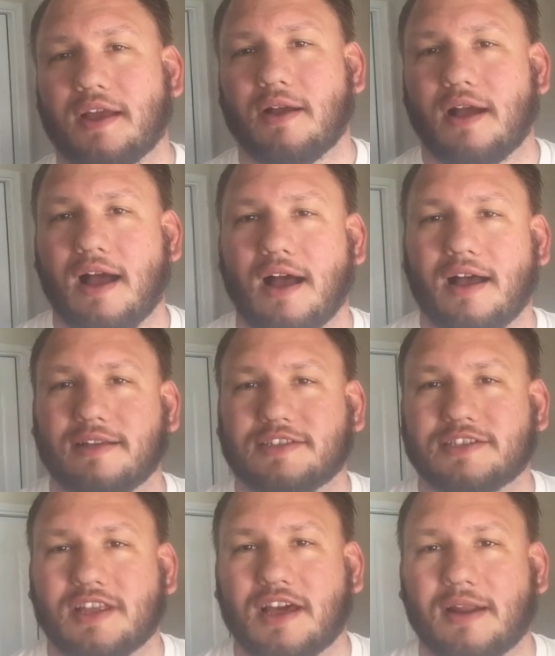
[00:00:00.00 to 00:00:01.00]
I
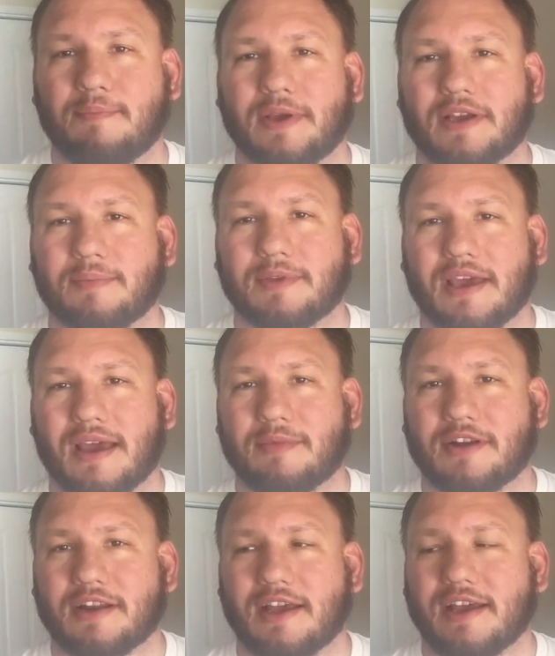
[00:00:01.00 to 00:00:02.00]
just thought I'd pick up the camera
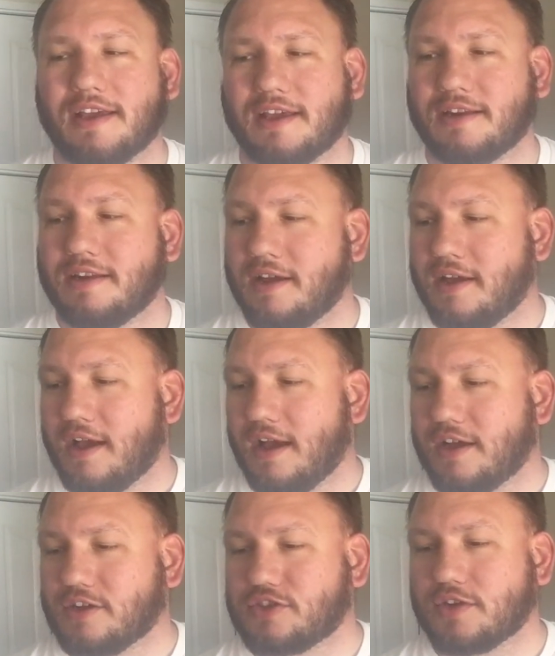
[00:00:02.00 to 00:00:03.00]
today and
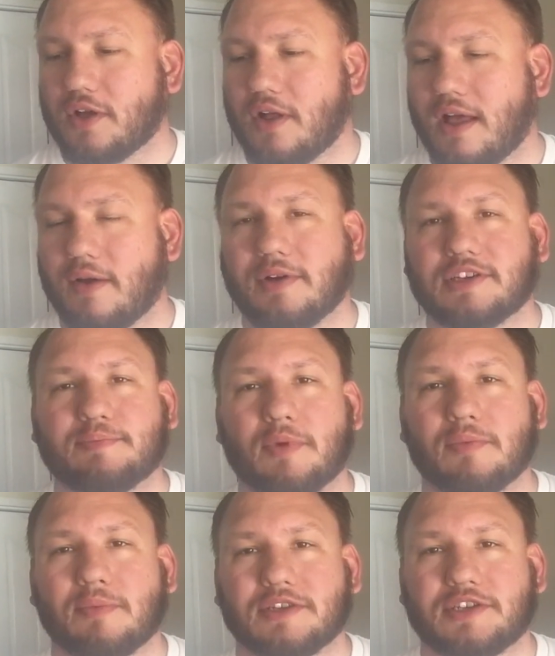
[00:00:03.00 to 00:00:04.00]
show y'all how I
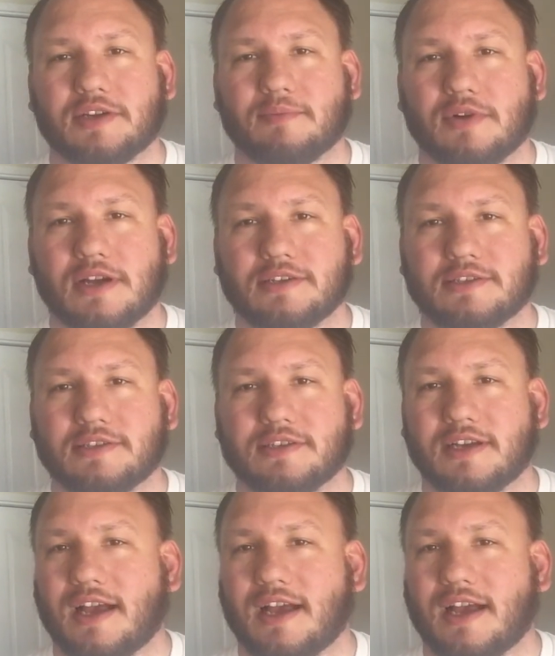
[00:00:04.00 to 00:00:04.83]
smoke my chicken breasts.